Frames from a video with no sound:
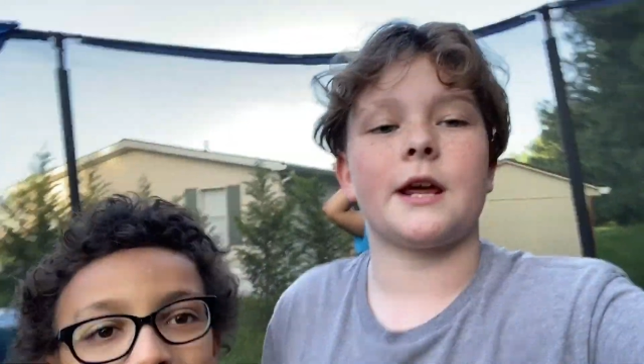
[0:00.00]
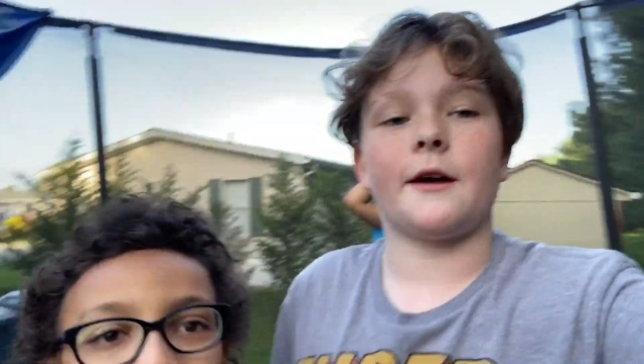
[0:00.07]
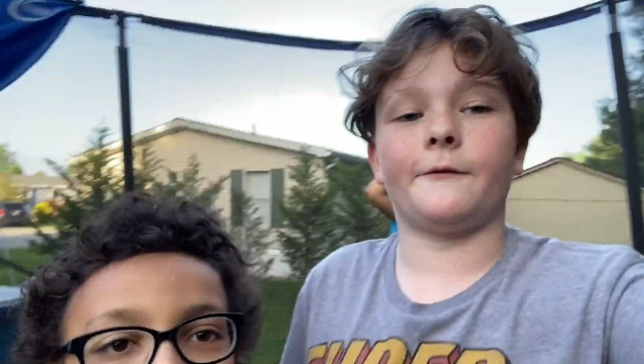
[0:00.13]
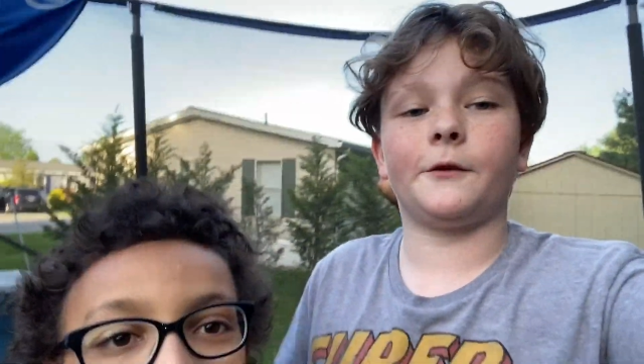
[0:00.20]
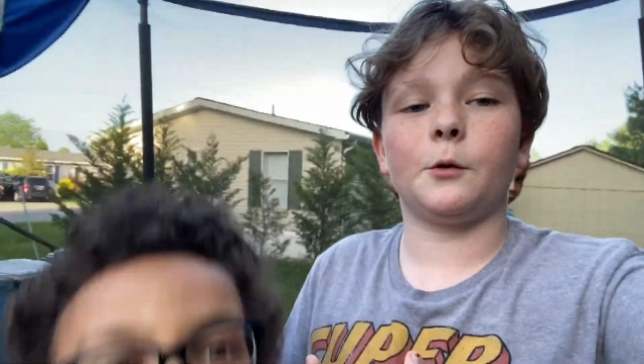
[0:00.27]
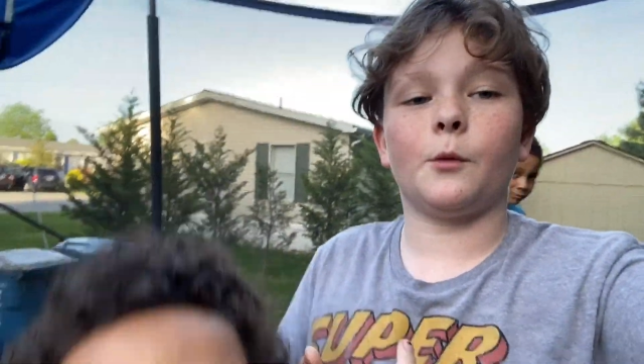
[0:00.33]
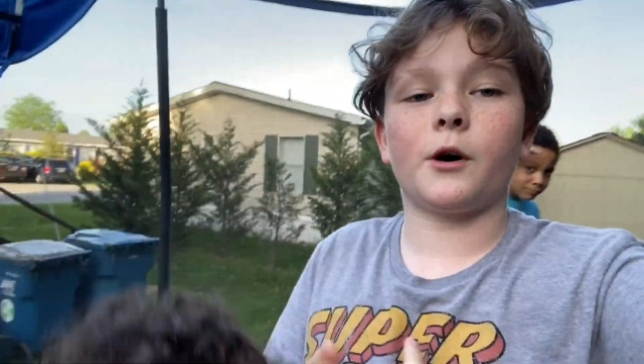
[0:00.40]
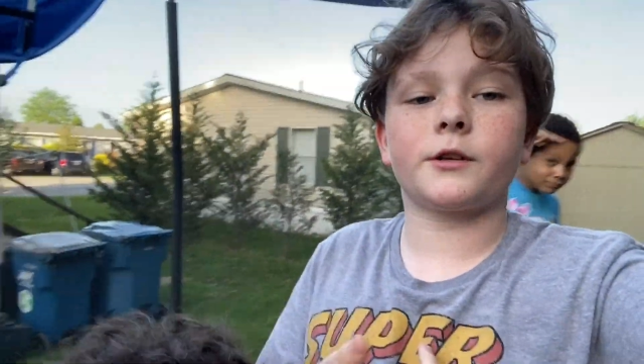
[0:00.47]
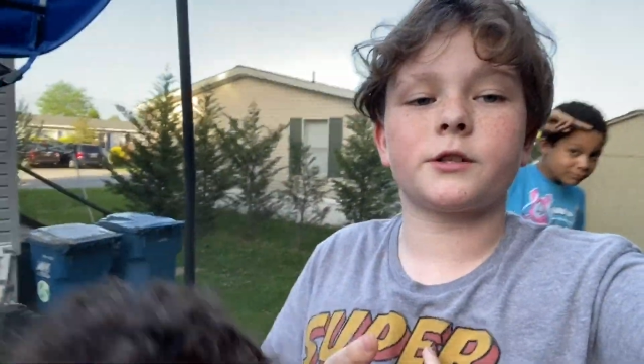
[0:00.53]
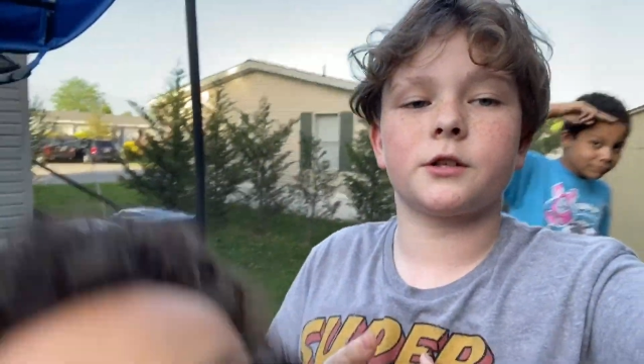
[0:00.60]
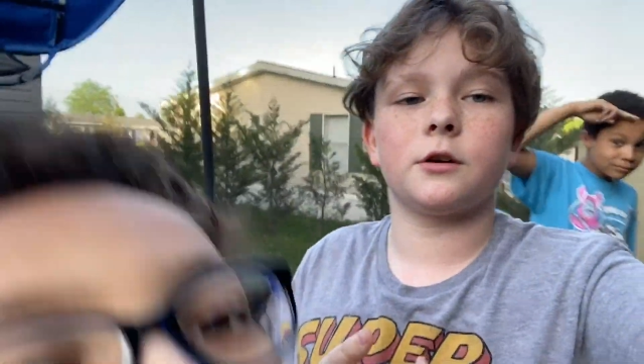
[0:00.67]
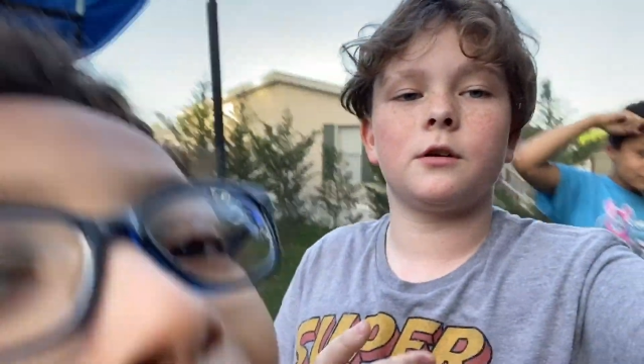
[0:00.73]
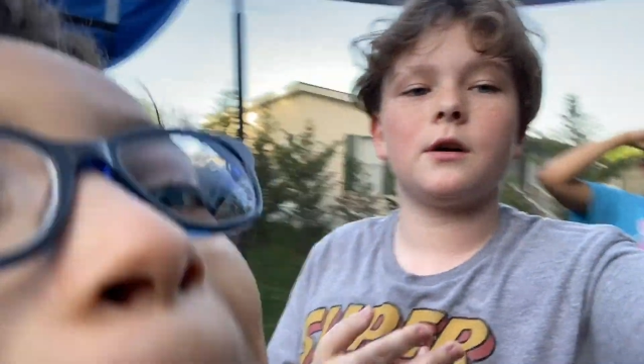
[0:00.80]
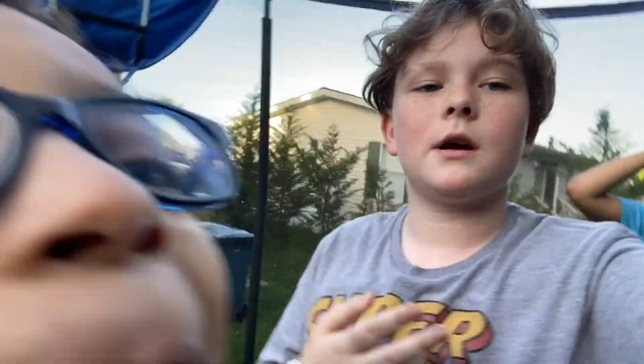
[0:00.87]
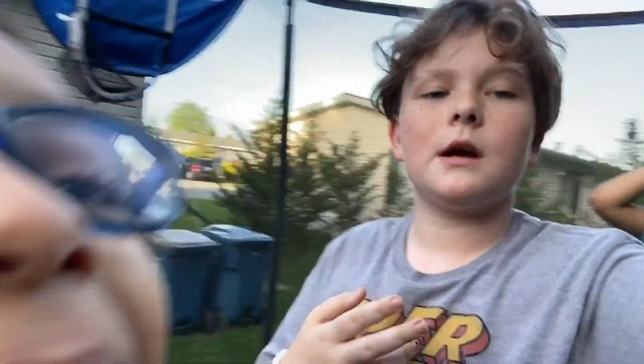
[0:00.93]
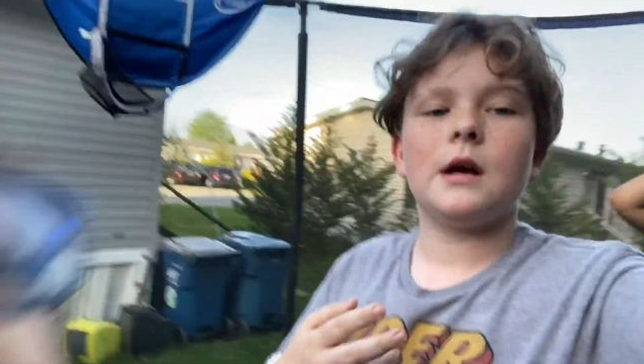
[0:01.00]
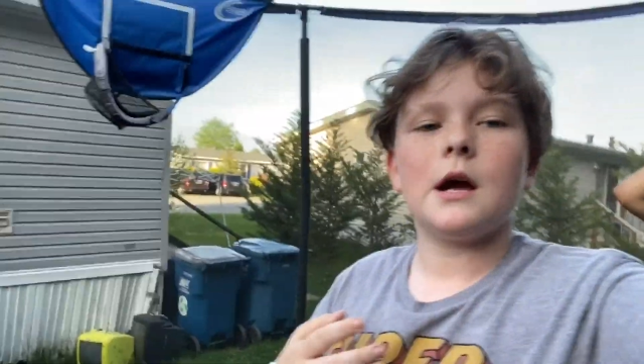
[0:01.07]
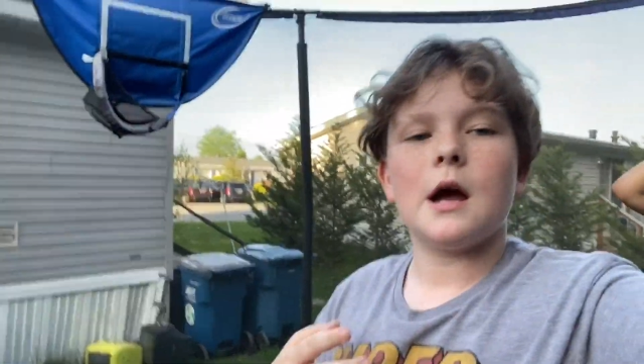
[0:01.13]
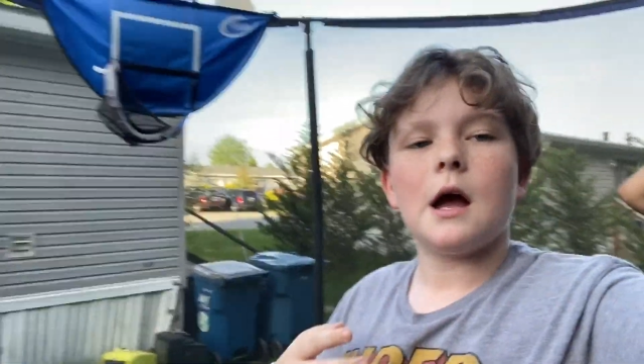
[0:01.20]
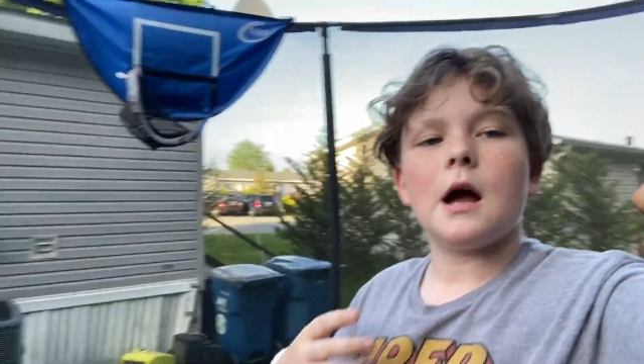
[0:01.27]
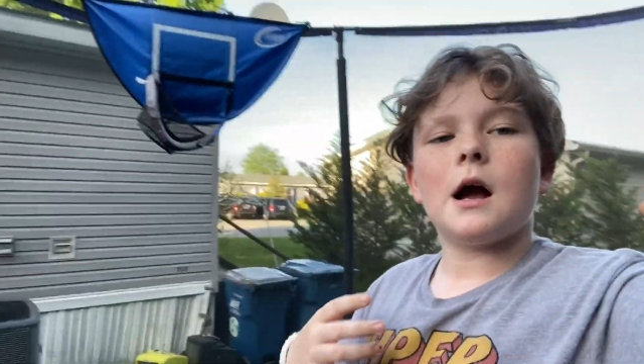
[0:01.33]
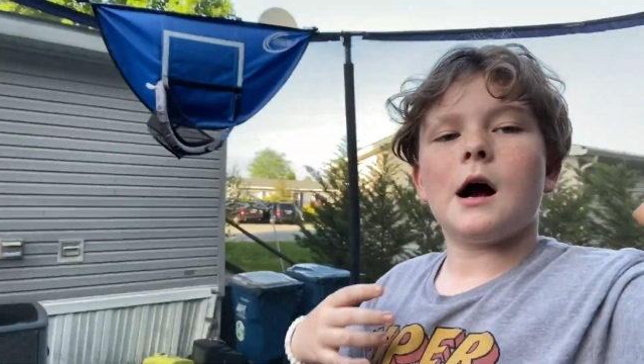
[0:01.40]
if you want to.
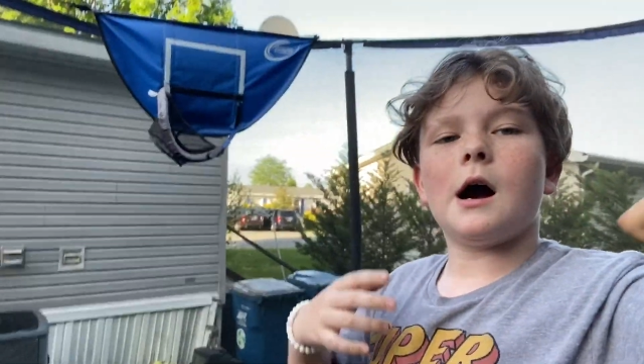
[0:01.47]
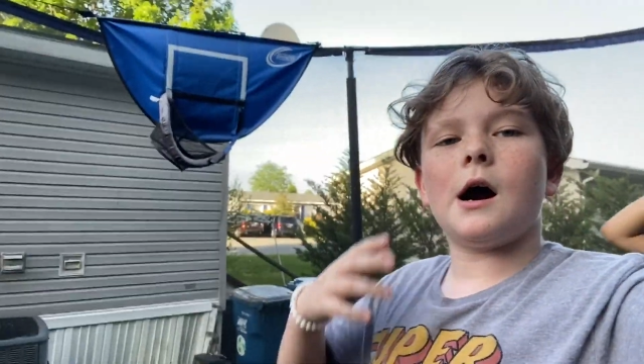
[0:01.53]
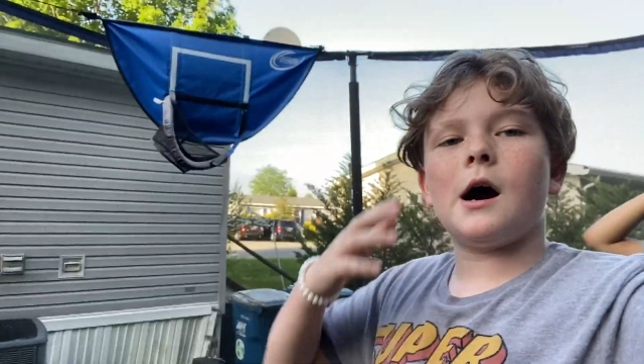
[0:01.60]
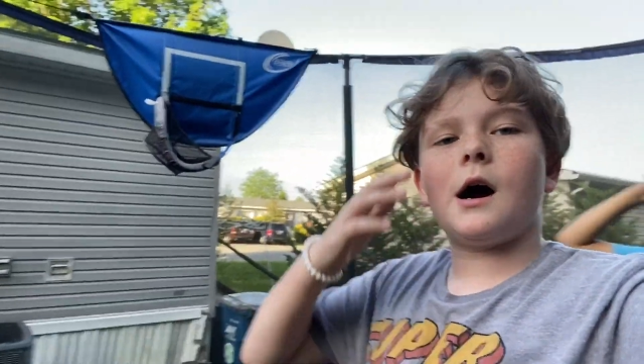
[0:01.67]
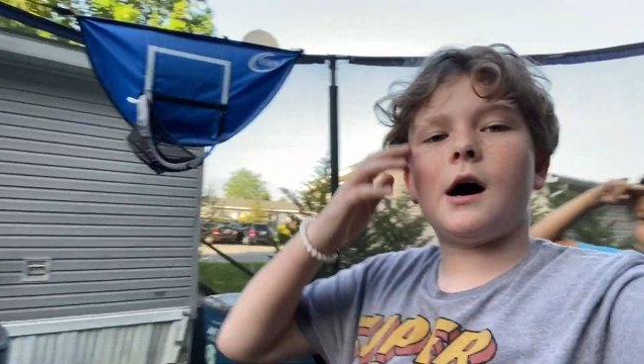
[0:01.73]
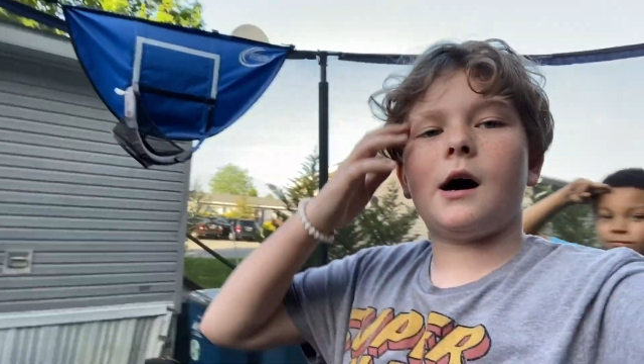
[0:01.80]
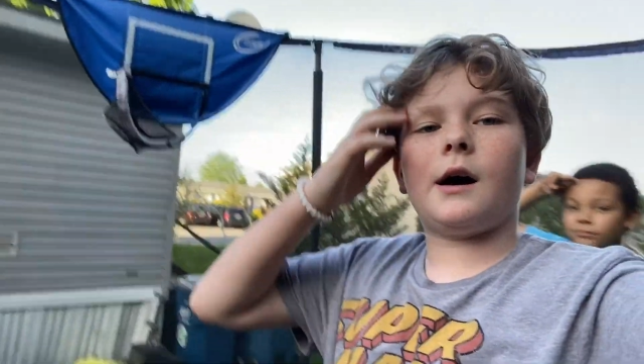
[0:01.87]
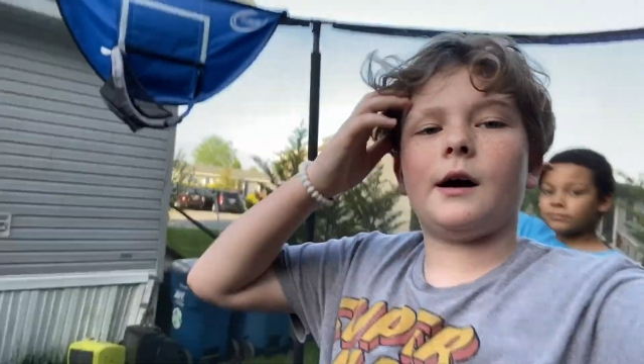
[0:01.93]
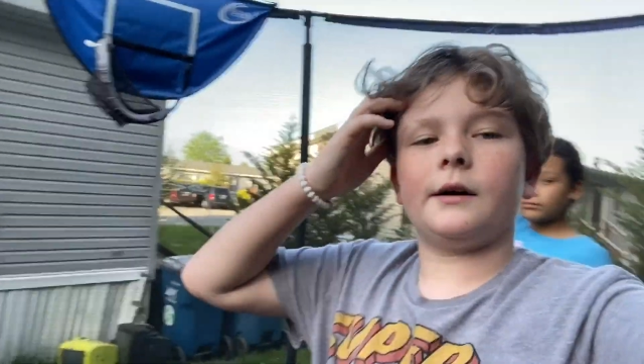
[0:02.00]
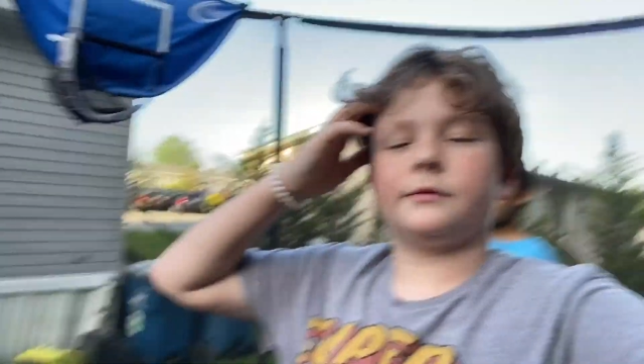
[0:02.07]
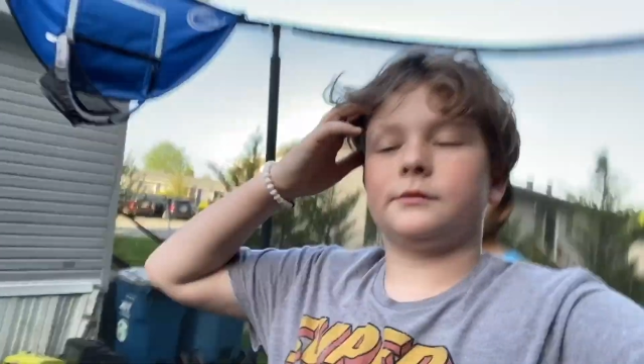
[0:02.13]
Bye. Uh,